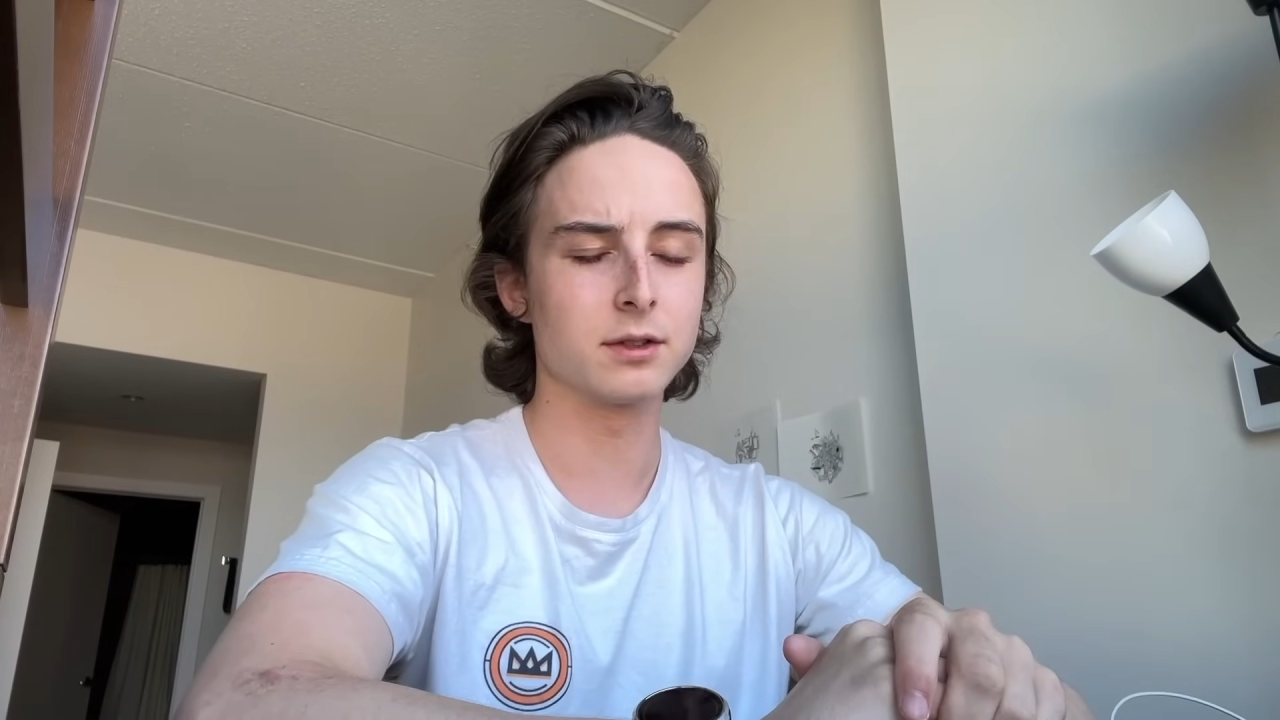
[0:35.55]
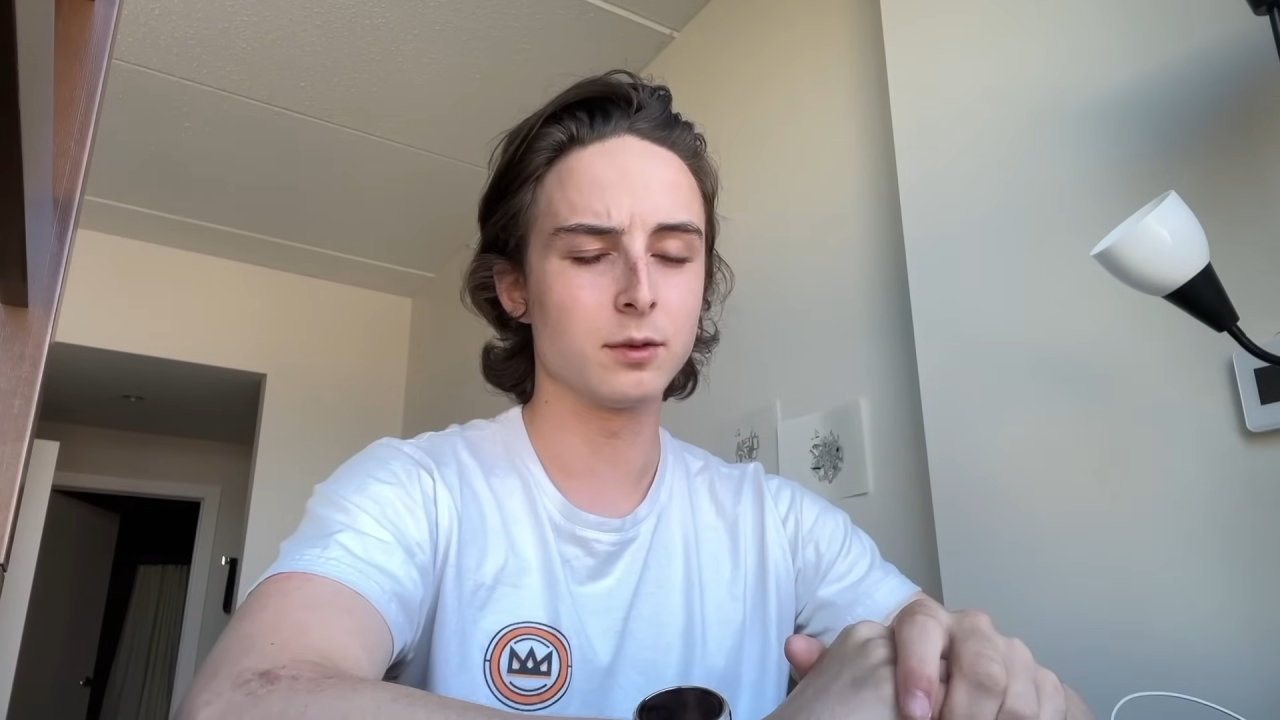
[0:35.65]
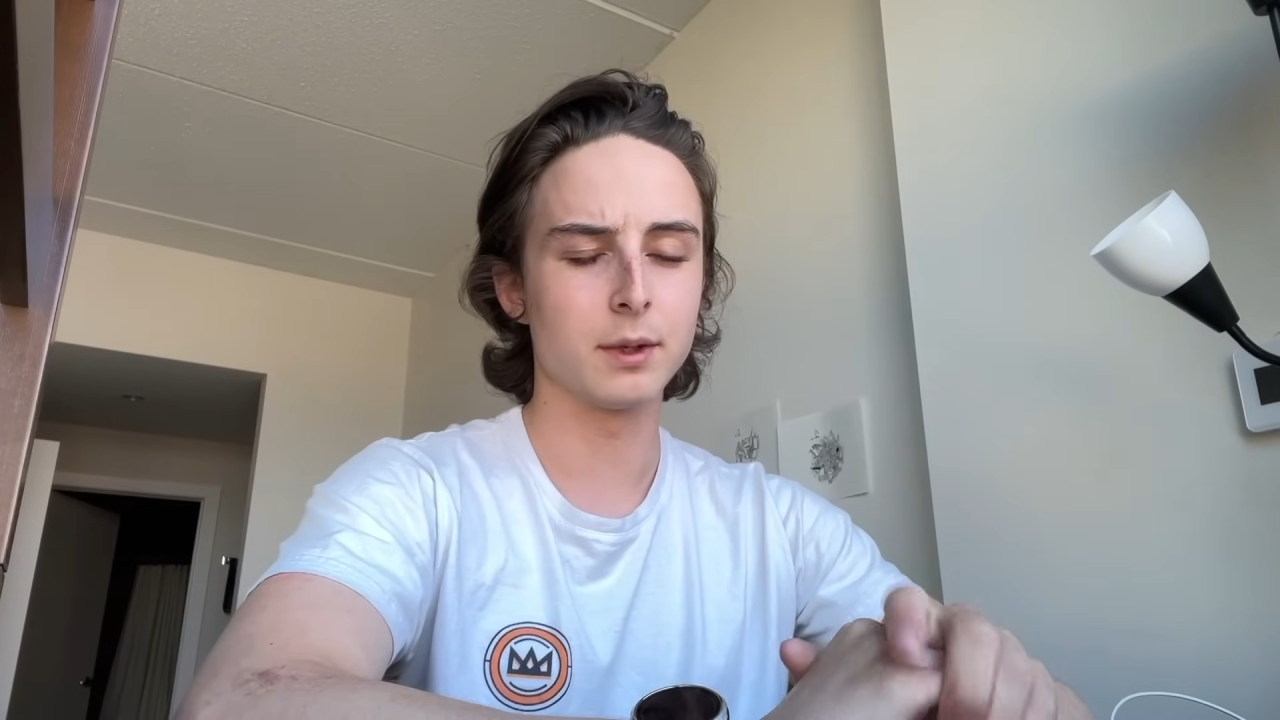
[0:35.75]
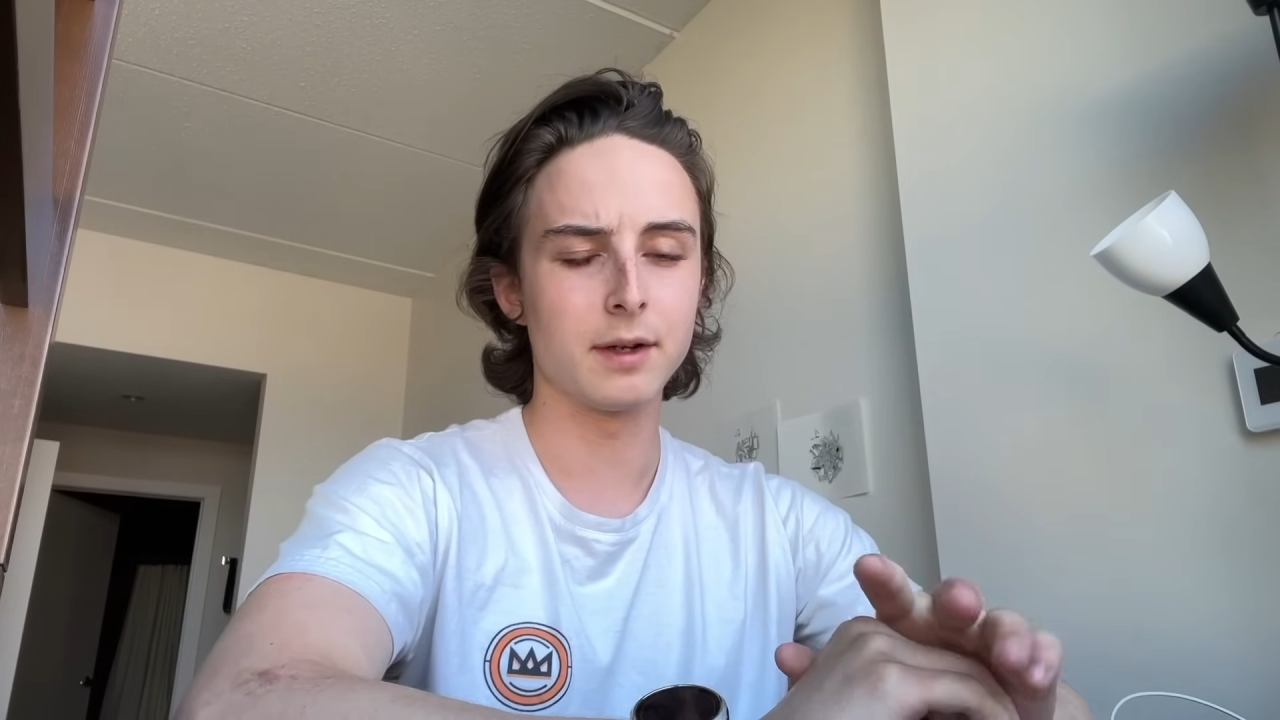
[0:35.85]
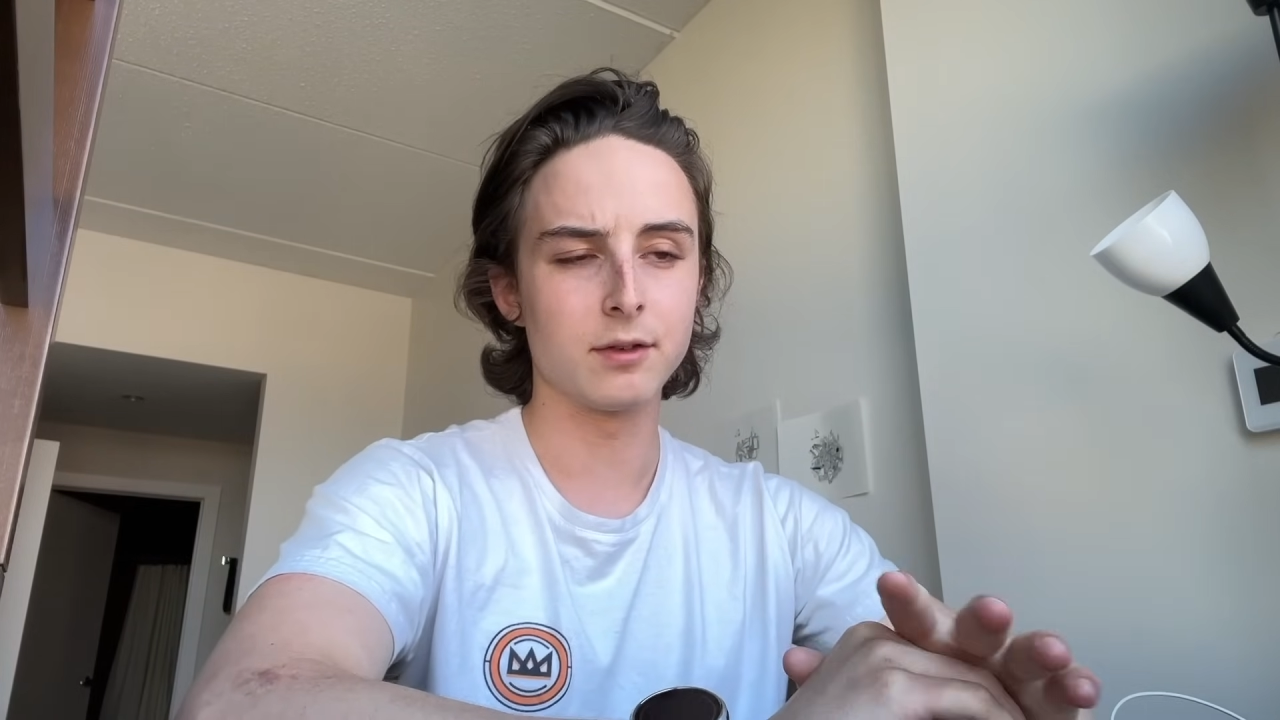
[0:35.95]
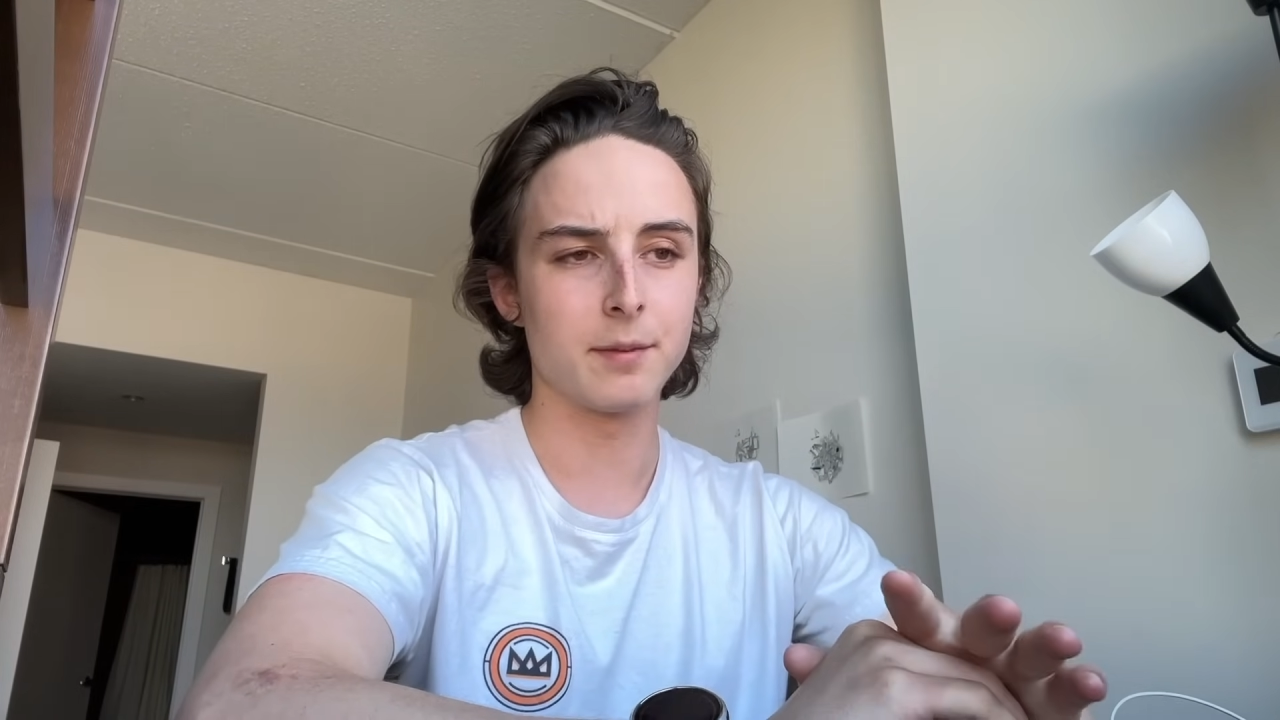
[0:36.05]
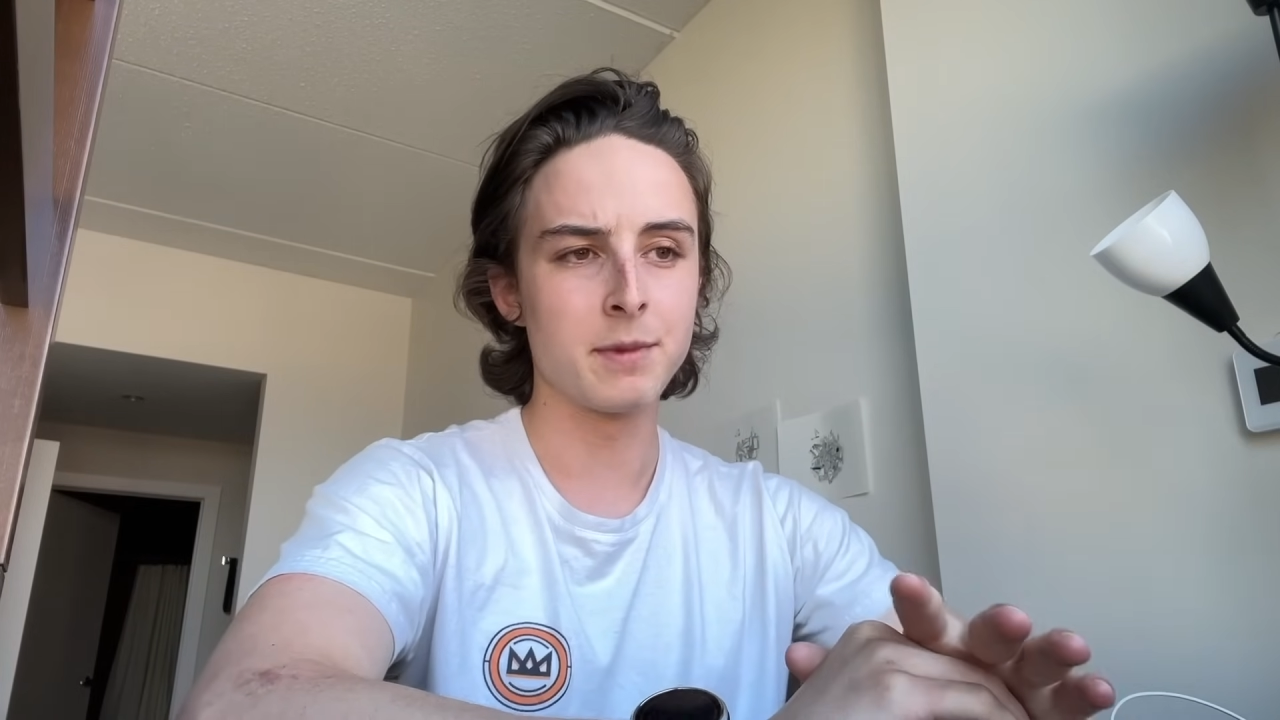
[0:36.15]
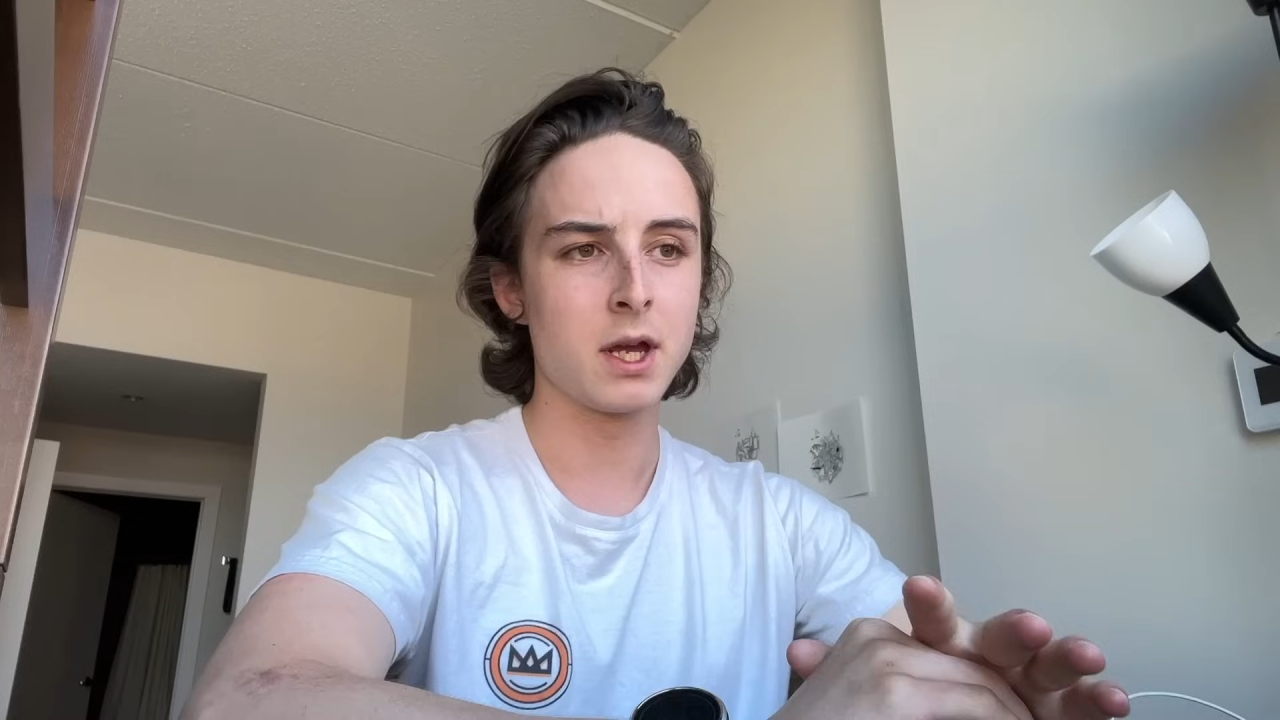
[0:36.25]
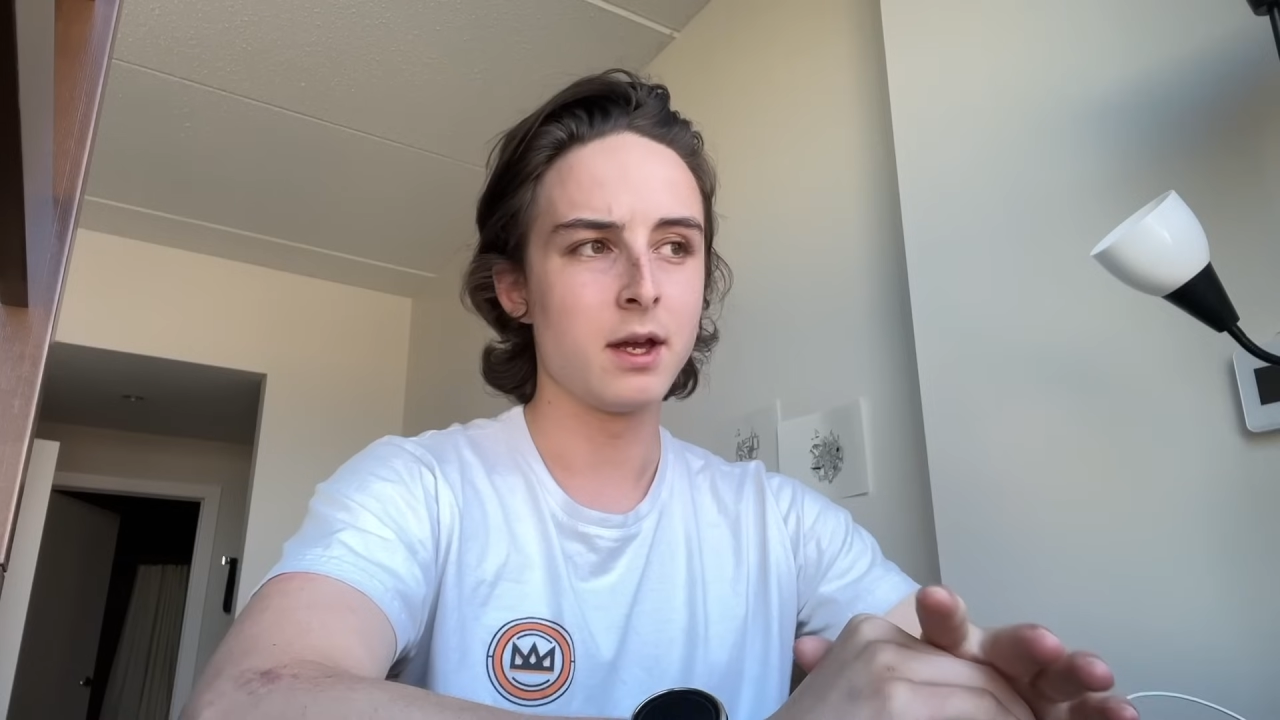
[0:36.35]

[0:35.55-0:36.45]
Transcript: or whatever,